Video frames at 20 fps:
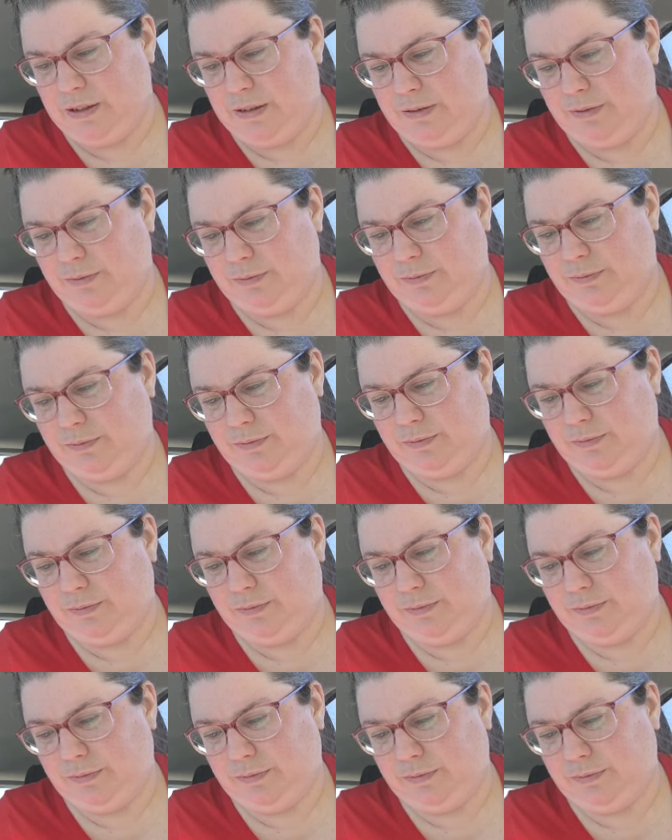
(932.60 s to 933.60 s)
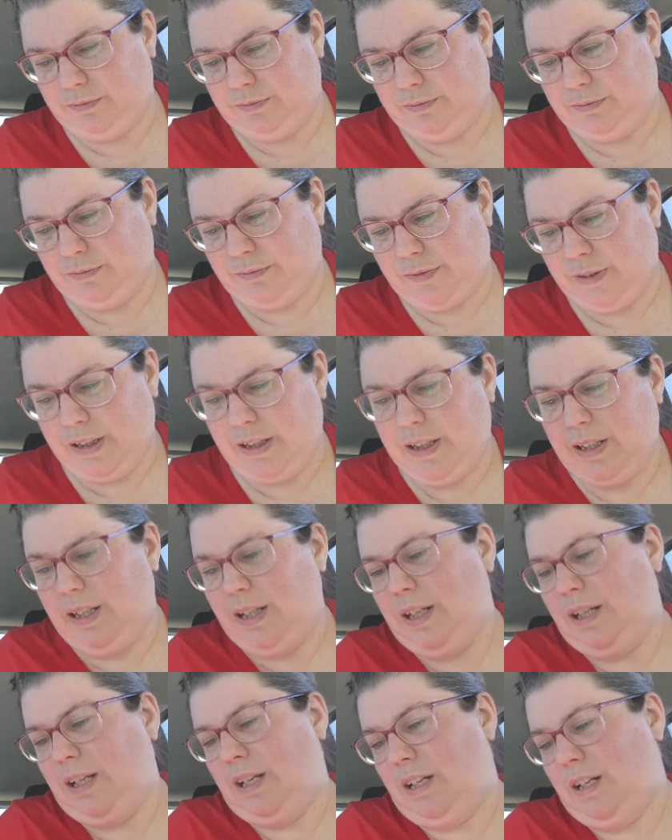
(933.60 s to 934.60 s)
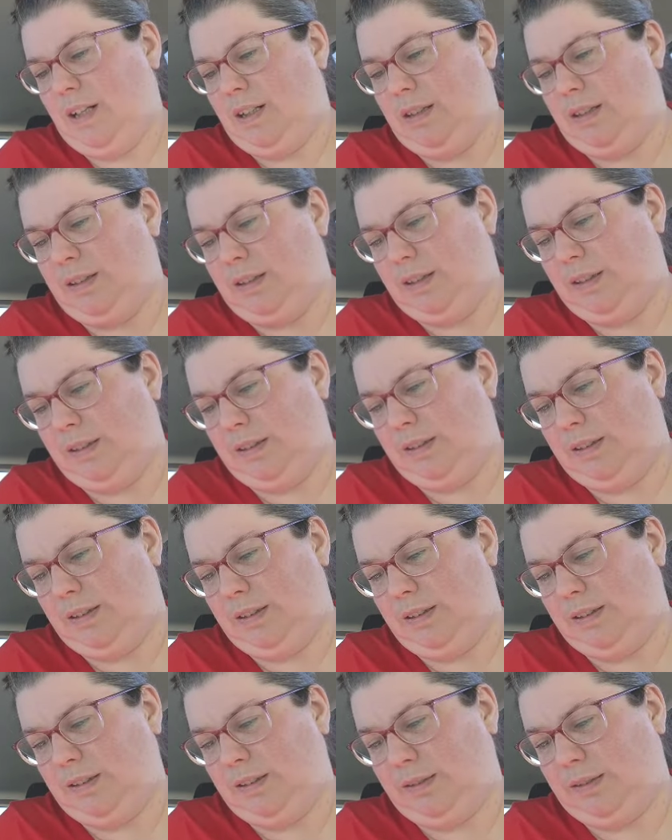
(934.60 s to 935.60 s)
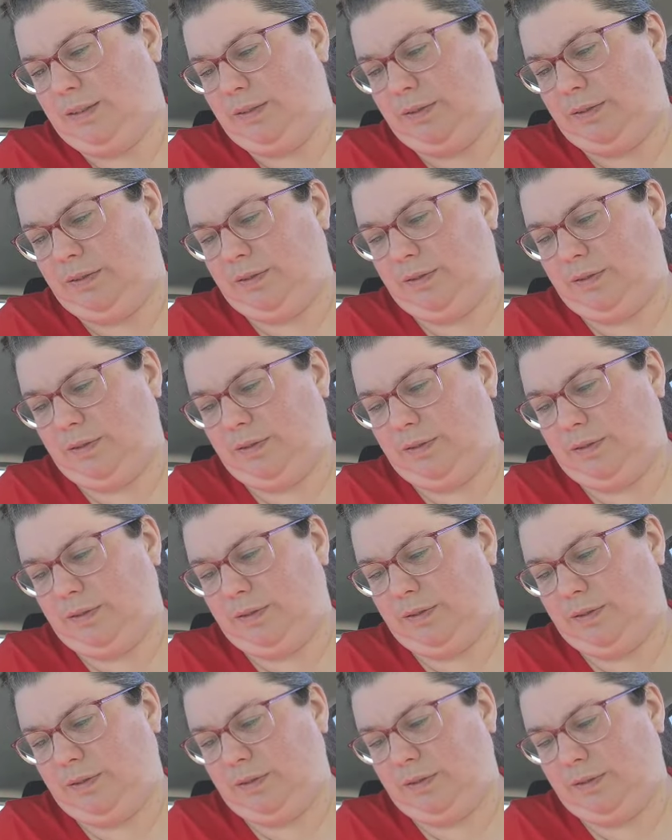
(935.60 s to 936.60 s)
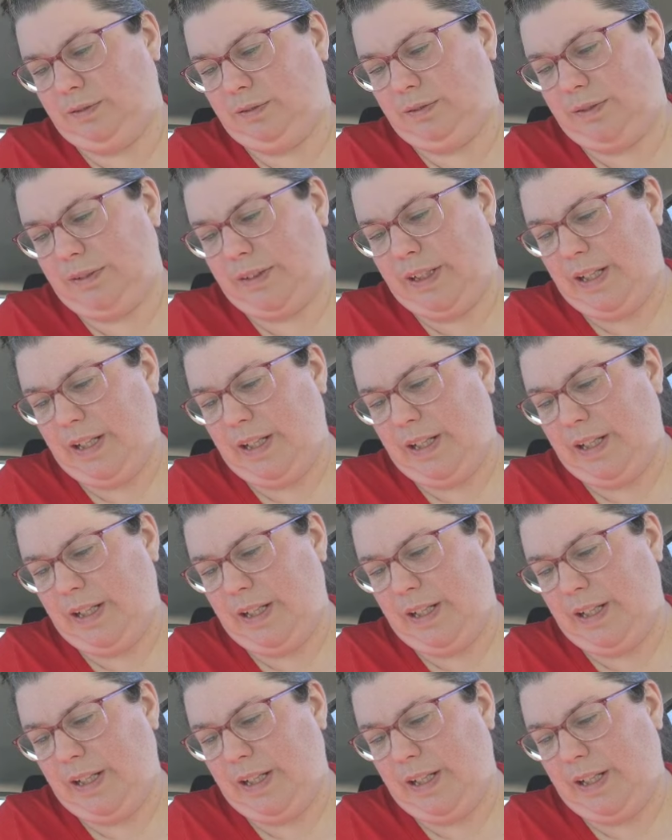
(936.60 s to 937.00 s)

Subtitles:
[no speech]